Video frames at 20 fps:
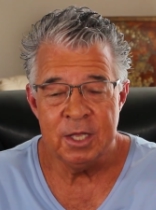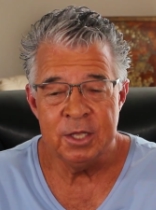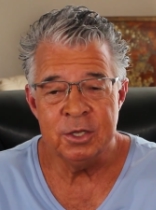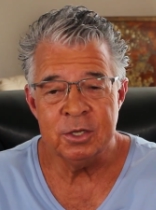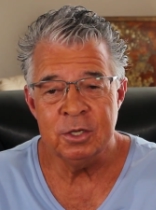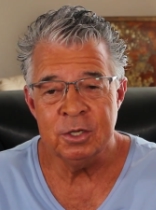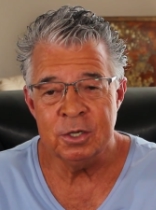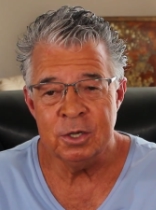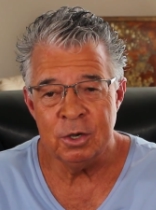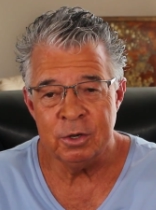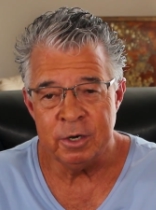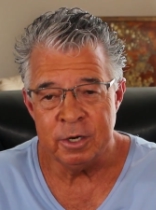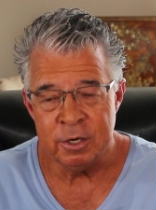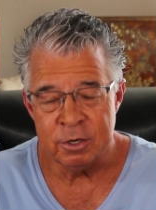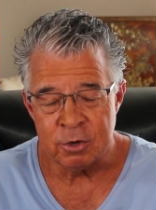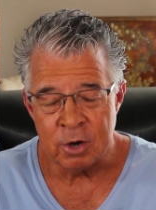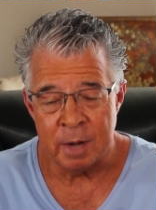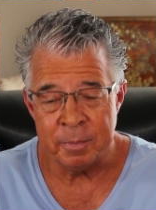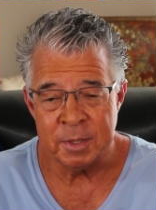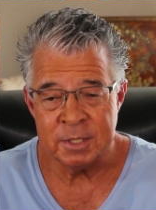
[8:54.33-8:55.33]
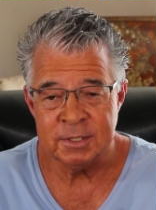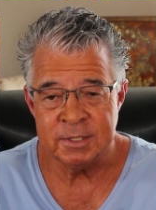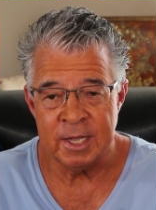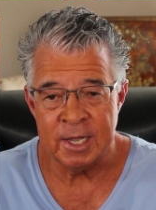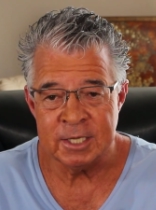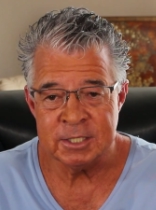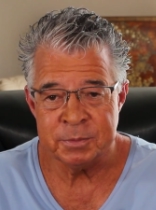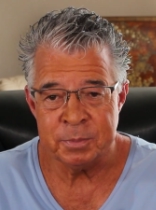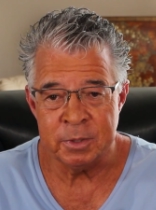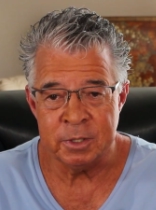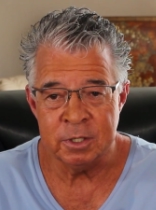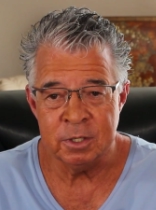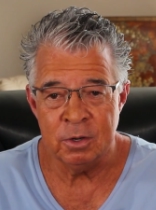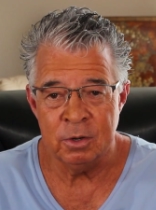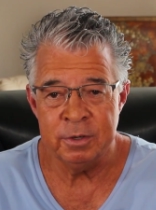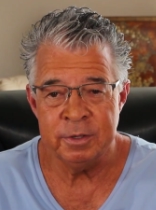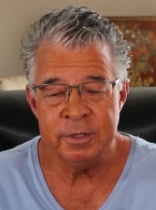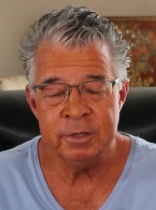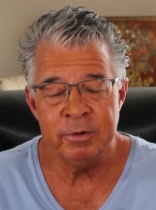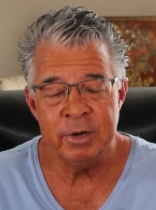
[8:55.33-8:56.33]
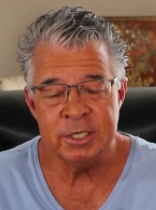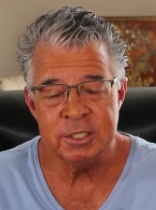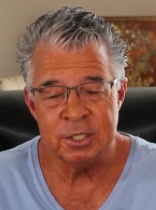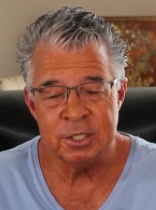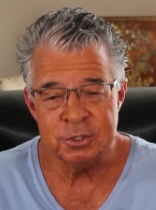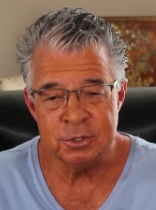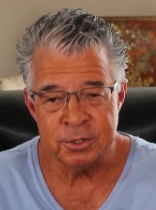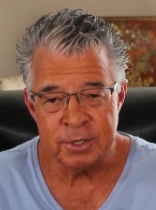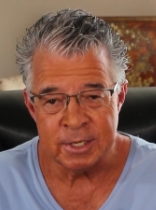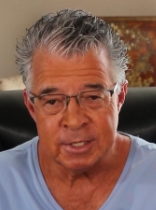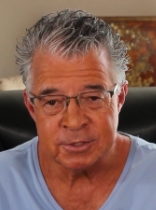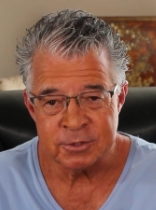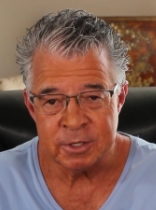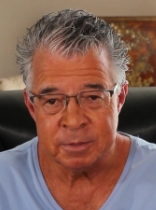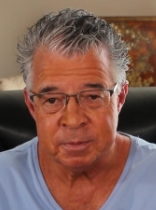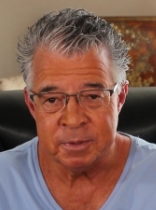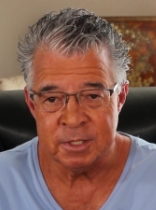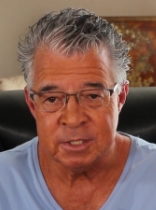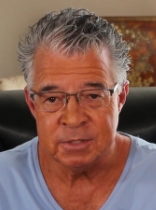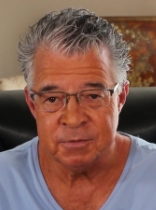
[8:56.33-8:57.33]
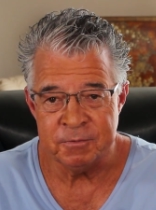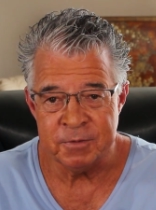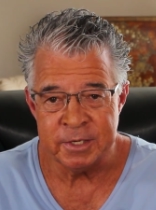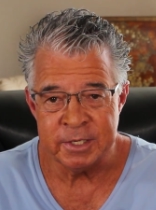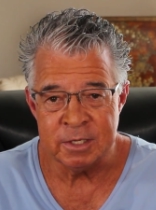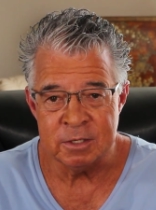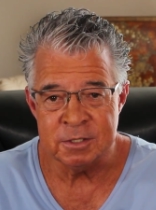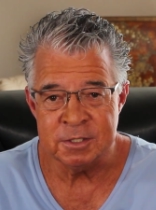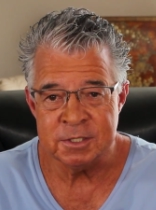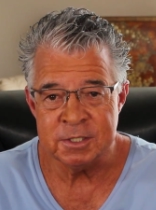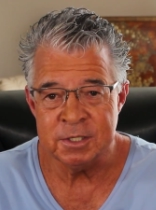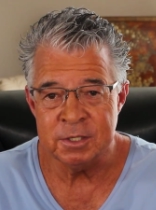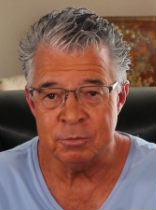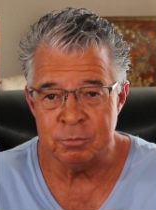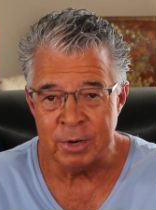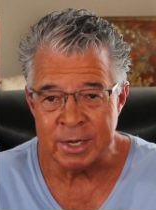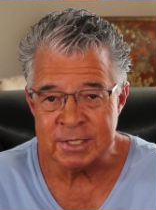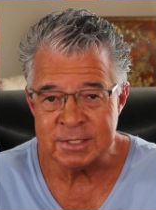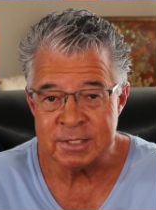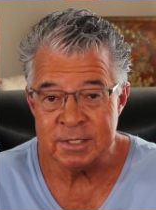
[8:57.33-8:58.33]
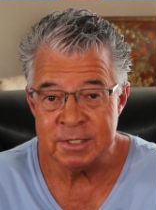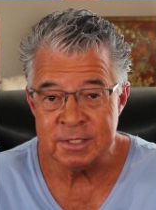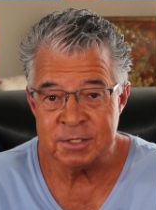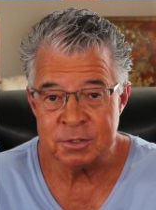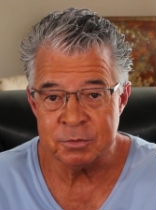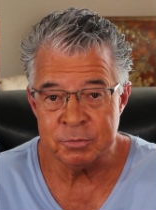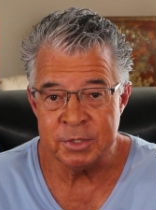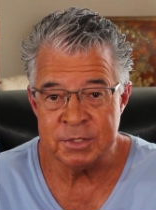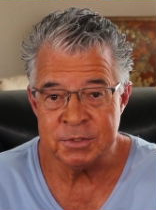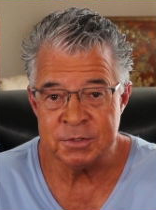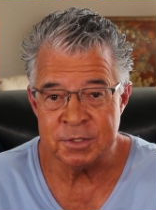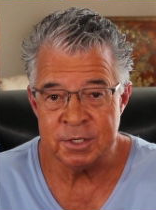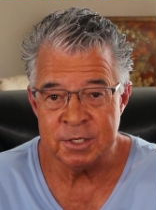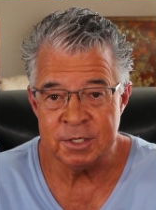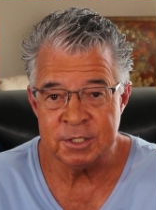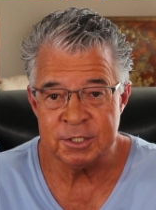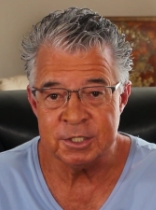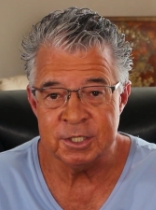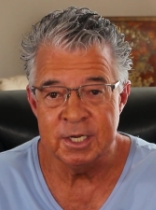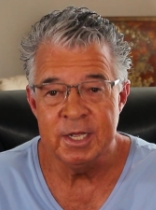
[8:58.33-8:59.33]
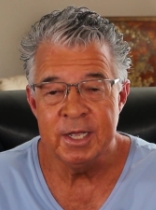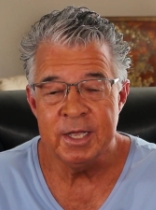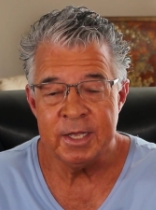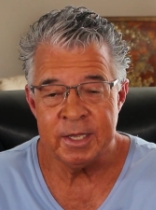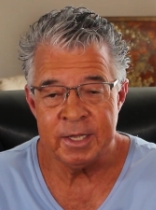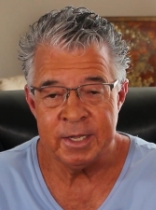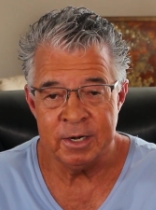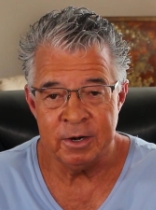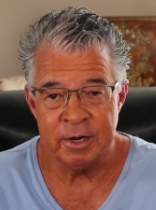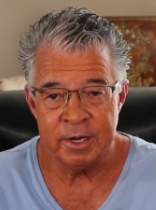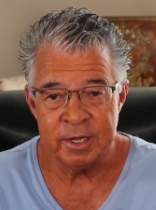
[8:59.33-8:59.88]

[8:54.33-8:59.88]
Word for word: You can go to Nootropics Expert and go to the original transcript of this video and see the rest of this research. Here,